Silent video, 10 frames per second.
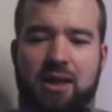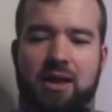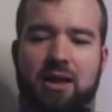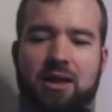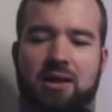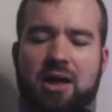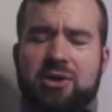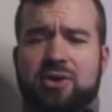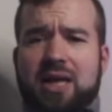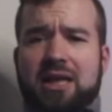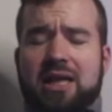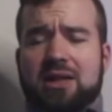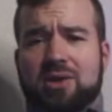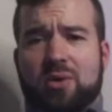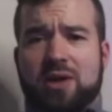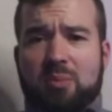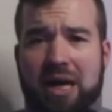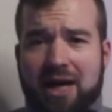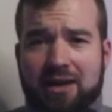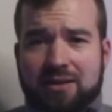and understand that it's going to
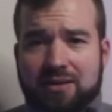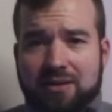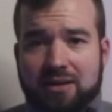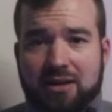pass,